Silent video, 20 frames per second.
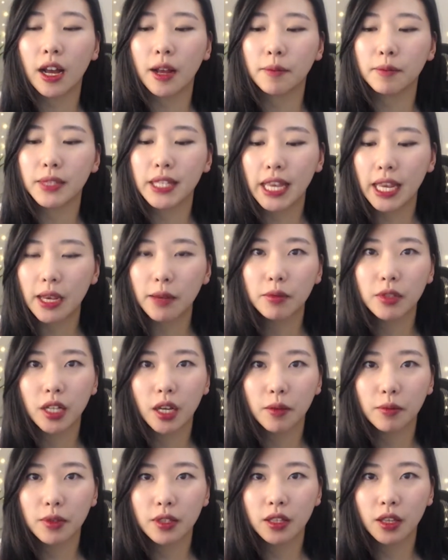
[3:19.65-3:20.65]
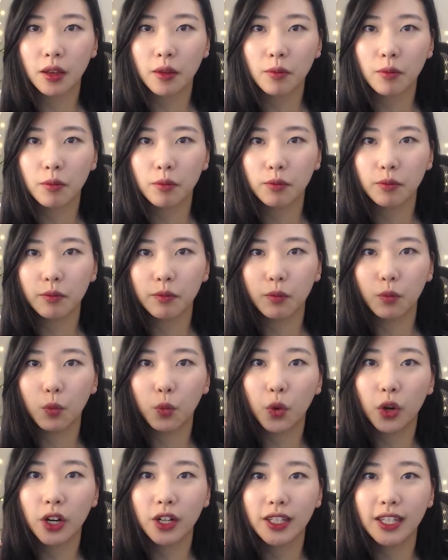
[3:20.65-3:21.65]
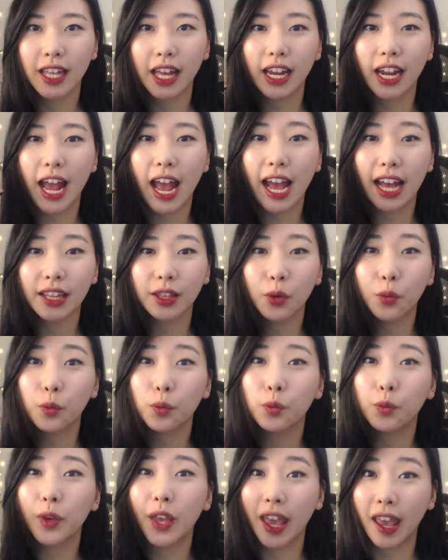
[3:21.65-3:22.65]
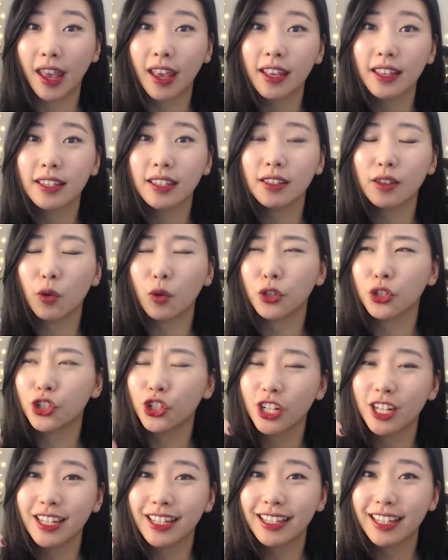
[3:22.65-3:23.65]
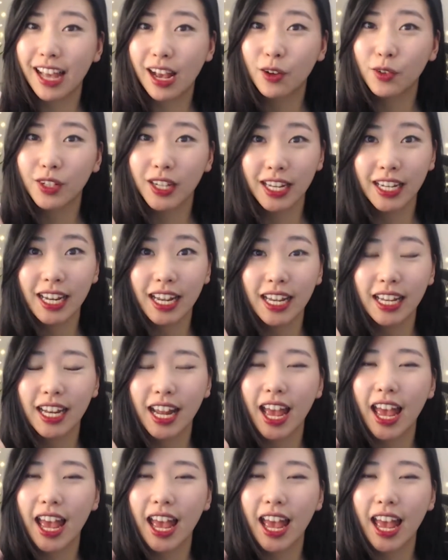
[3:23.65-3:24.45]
taped up some words that had the K or G sound in it.